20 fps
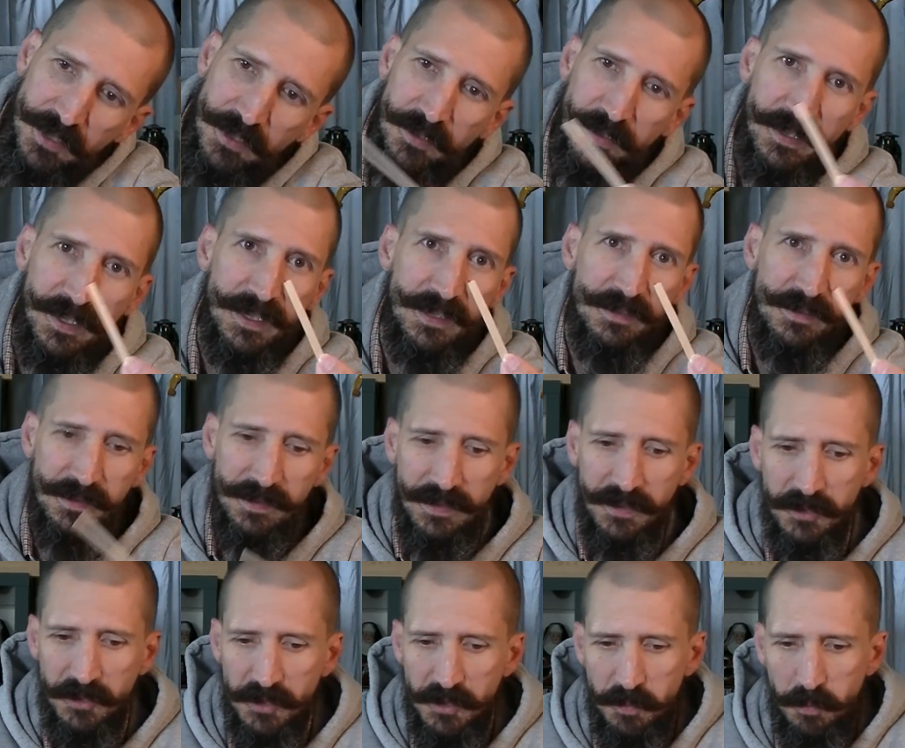it on this,
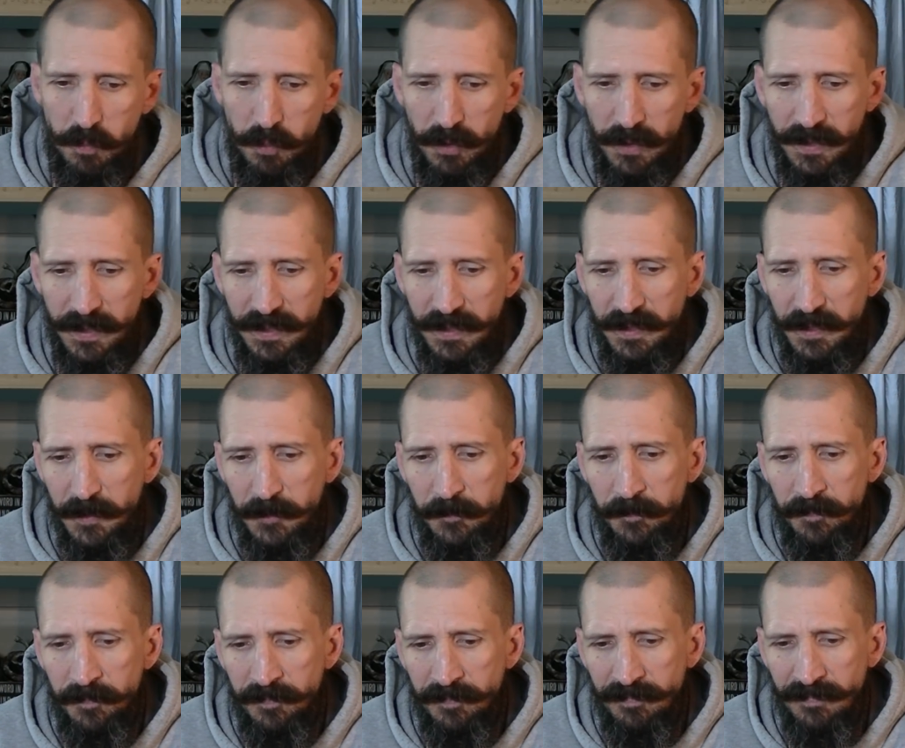and just put it in there.
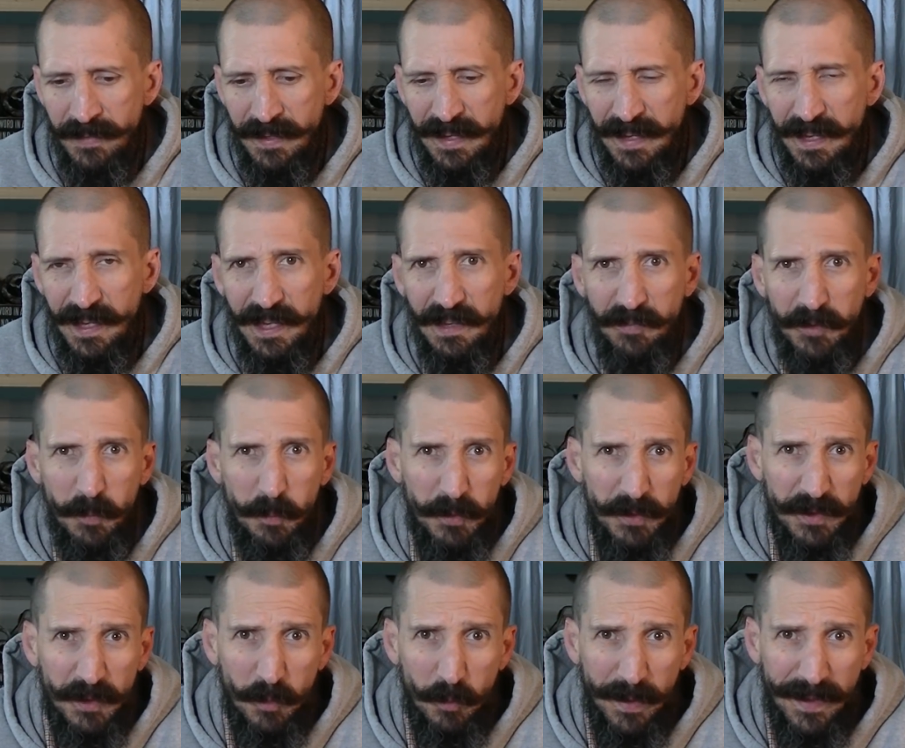If you
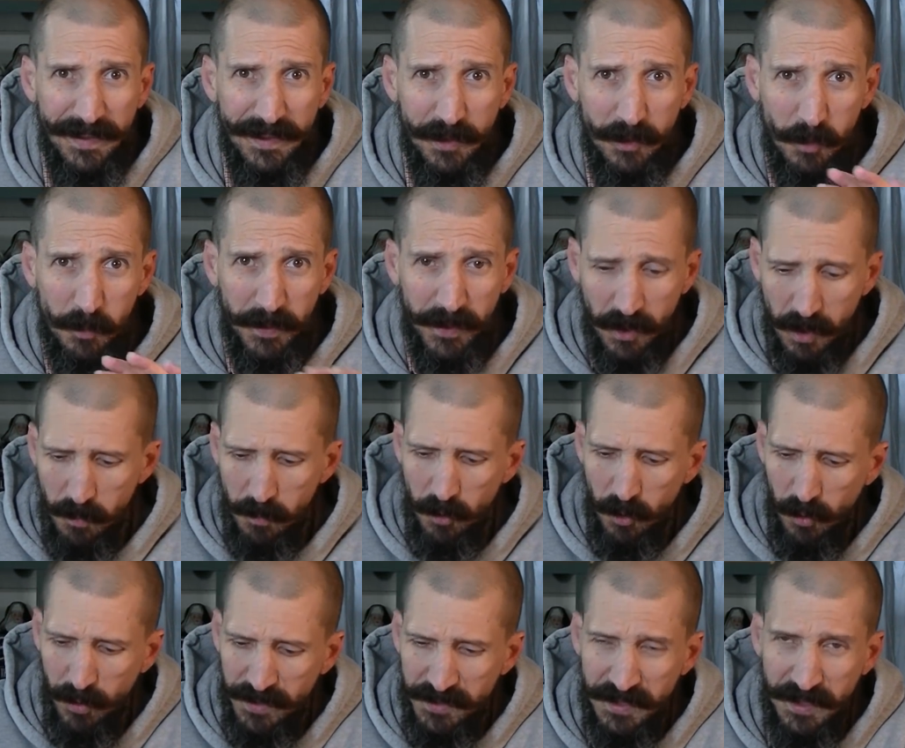put the red there, it'll become
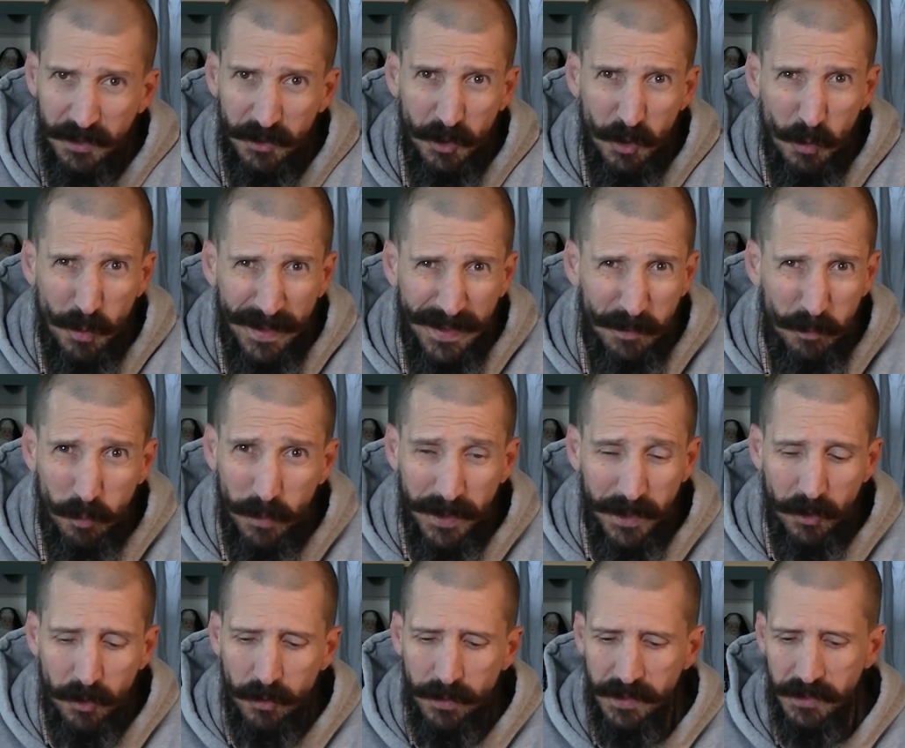orange, and you don't want it
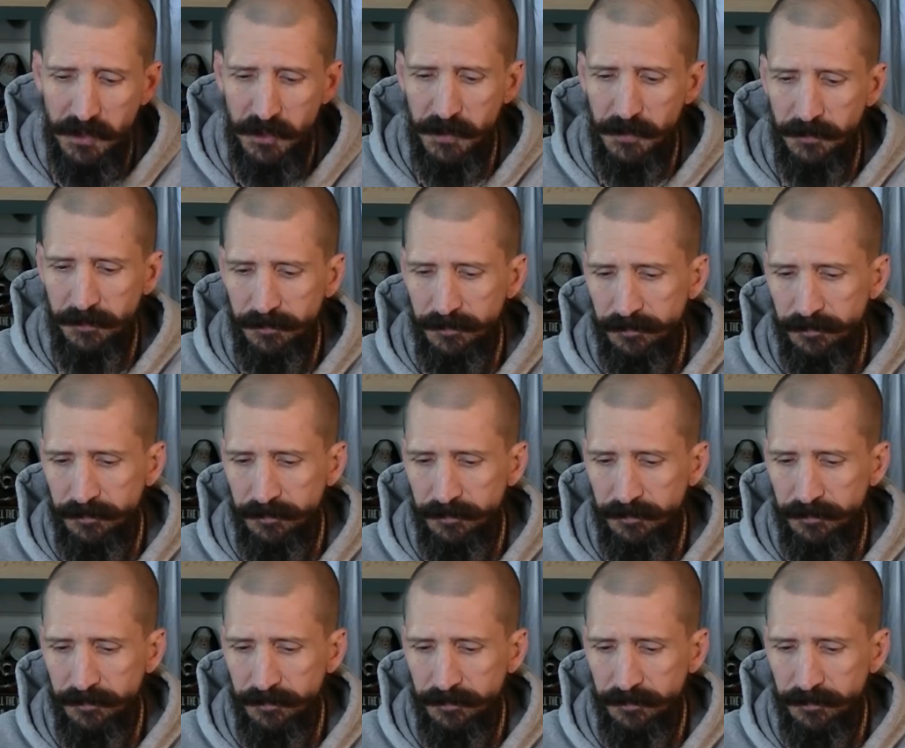bright orange.